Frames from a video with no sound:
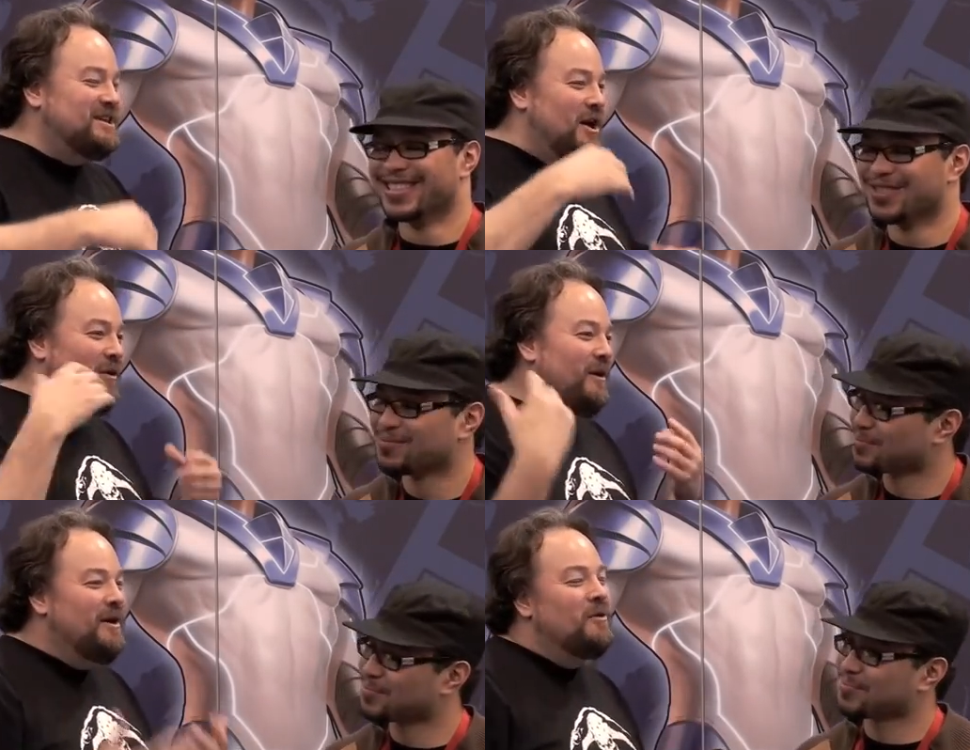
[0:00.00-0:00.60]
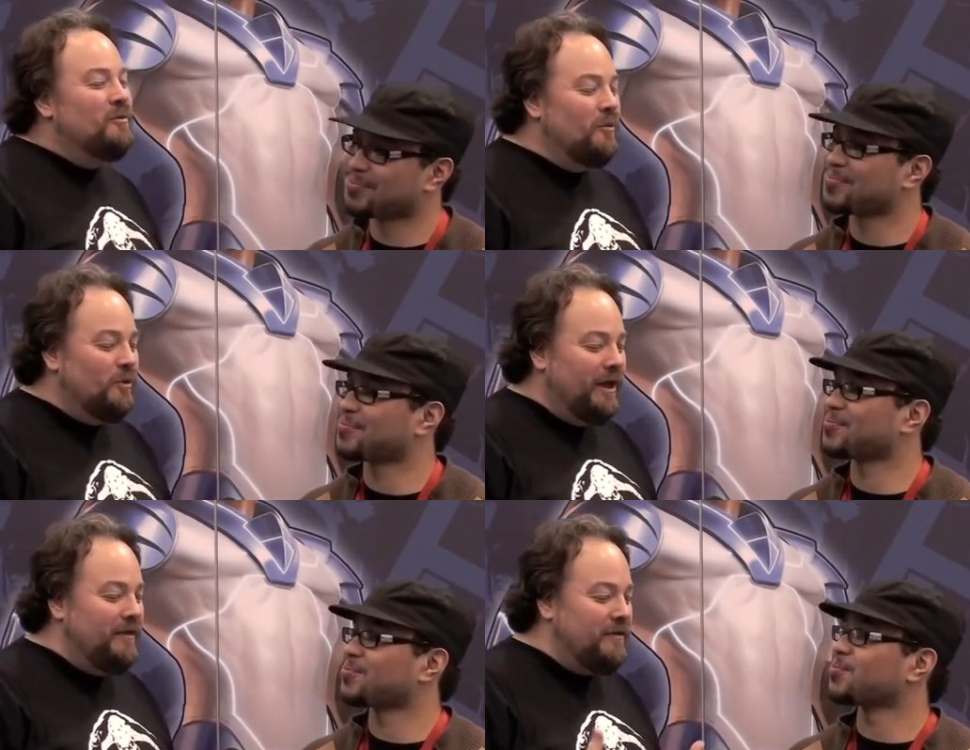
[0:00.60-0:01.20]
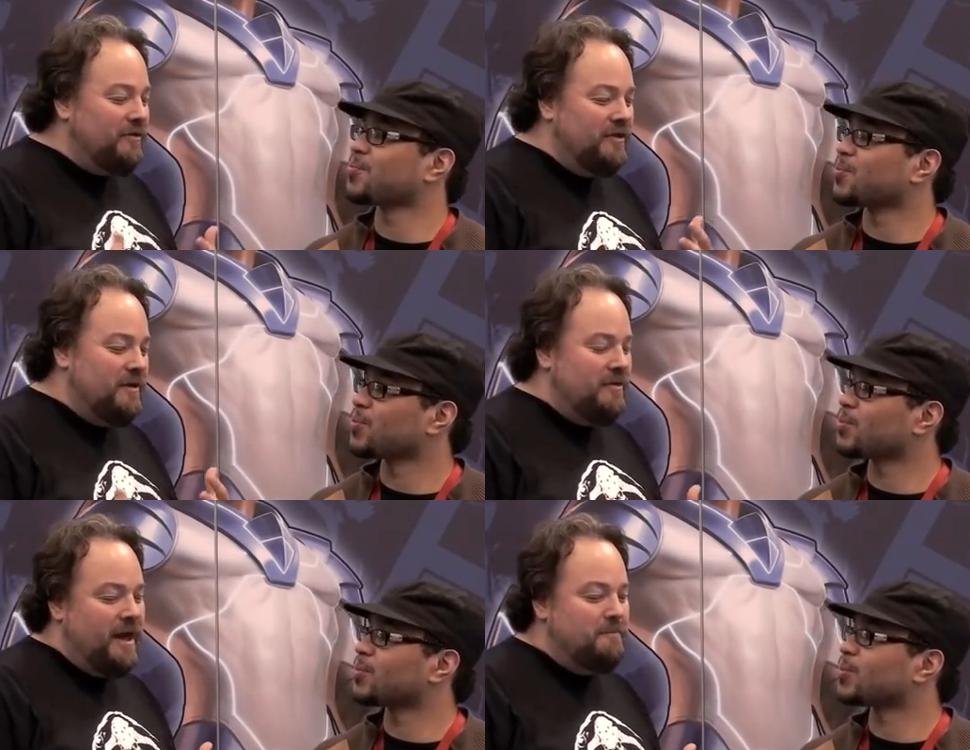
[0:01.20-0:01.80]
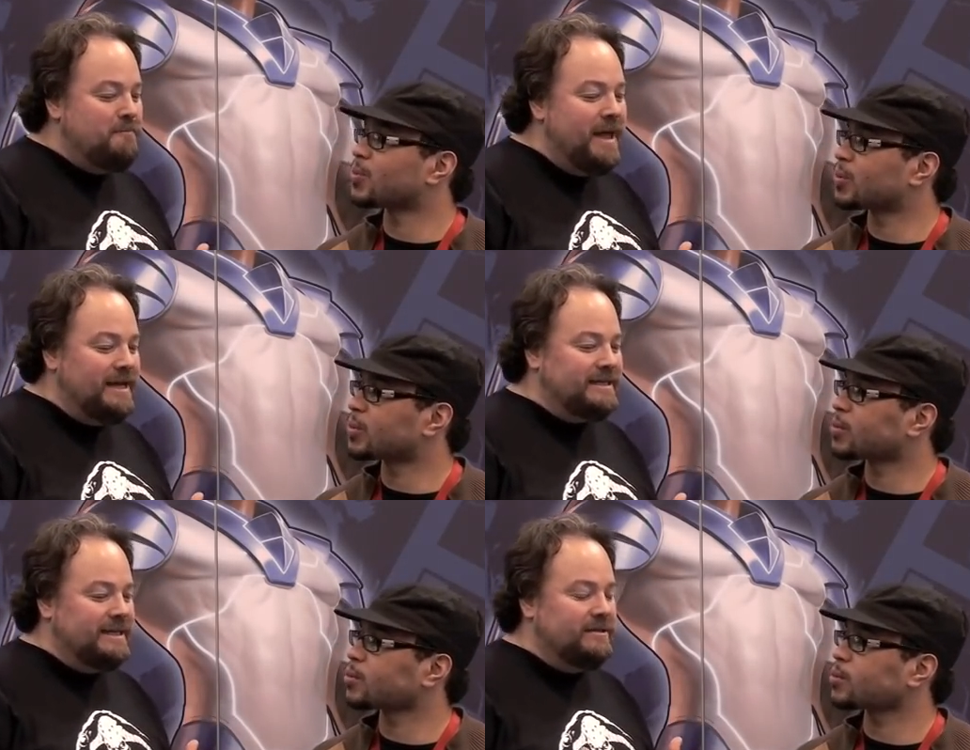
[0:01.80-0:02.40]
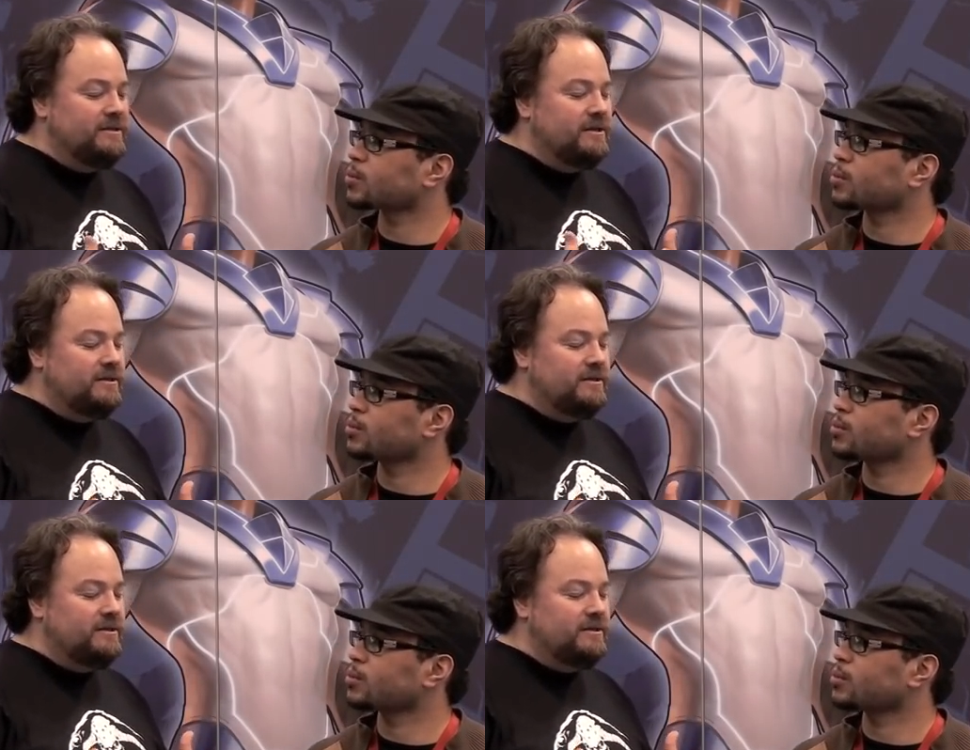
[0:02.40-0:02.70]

Speaker 1: so, really, I think the thing that, that makes it